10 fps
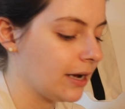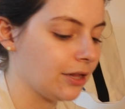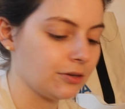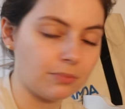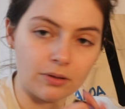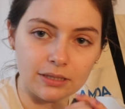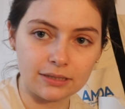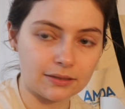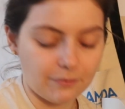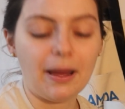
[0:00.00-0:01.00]
other
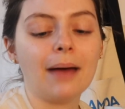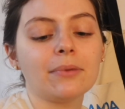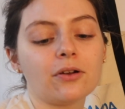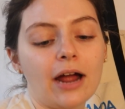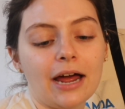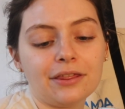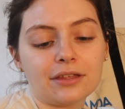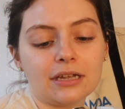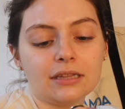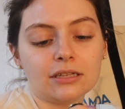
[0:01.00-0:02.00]
bullets. Pat McGrath
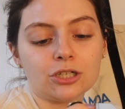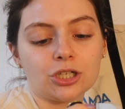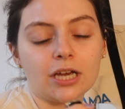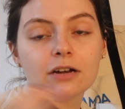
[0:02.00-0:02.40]
in the shade